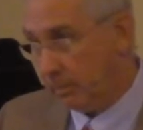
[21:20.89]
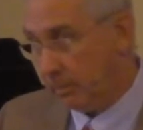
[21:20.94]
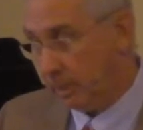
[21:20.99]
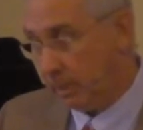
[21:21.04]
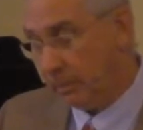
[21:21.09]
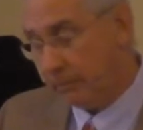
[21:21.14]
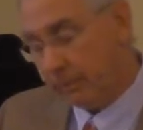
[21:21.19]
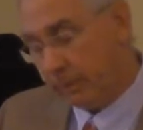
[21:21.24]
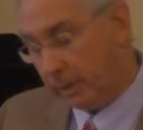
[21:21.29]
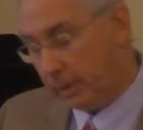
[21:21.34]

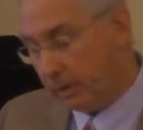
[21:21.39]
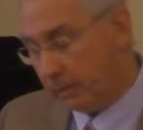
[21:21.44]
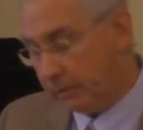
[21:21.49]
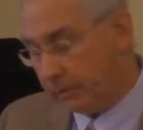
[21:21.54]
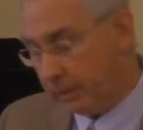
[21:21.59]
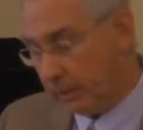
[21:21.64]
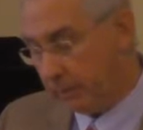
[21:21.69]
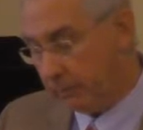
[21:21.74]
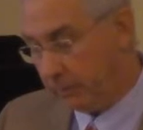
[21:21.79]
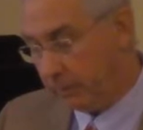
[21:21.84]
Got to fight off
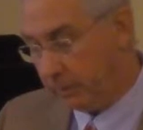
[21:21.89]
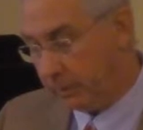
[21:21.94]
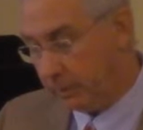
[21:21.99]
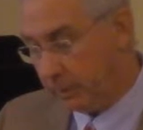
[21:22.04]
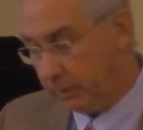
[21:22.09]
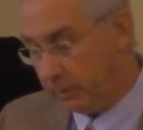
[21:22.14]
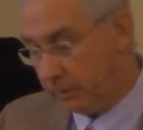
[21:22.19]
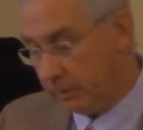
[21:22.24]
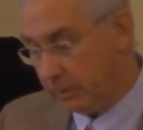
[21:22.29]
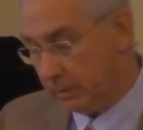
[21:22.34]

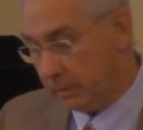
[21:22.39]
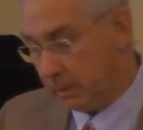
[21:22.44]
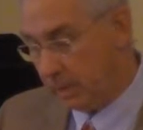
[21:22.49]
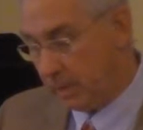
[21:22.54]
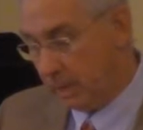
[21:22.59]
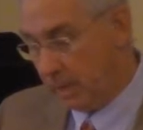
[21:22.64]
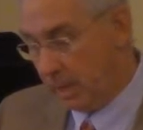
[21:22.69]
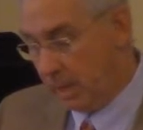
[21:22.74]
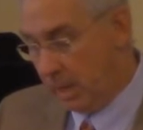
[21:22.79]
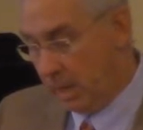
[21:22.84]
selfishness.
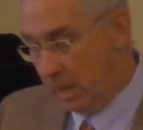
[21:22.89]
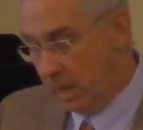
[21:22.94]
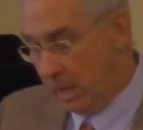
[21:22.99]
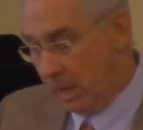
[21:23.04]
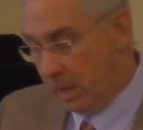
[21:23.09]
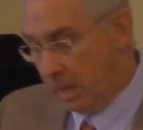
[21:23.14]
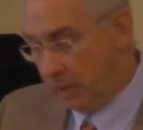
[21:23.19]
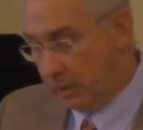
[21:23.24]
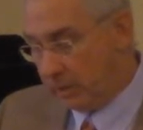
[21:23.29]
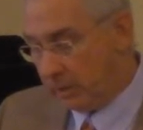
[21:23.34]

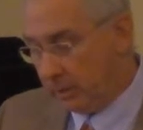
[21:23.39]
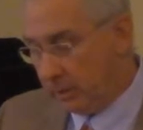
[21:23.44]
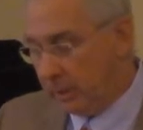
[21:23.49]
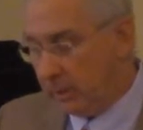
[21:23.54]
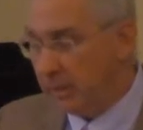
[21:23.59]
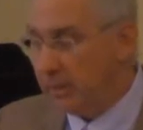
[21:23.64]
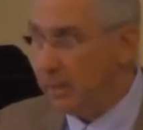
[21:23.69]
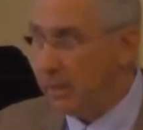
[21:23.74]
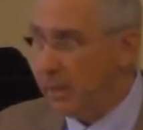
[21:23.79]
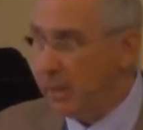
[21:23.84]
So
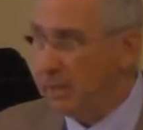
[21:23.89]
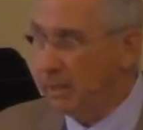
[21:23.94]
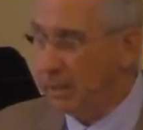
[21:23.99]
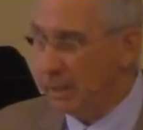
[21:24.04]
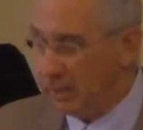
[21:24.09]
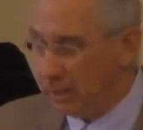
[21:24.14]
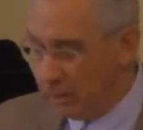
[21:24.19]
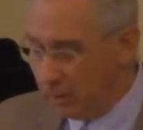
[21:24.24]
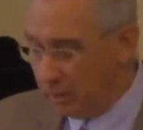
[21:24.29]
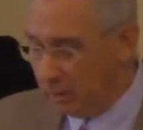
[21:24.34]
the thing
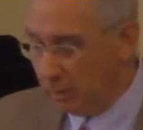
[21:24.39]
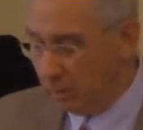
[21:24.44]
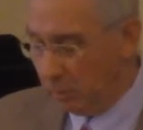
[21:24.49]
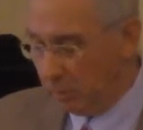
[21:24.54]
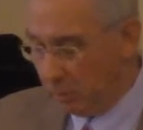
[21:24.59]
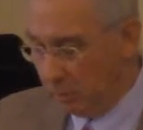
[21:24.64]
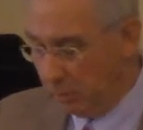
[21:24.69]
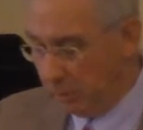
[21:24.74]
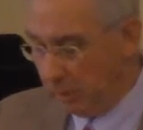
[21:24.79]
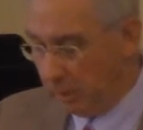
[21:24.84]
to
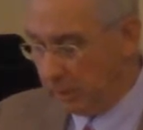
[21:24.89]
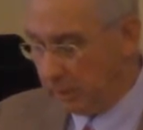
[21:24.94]
do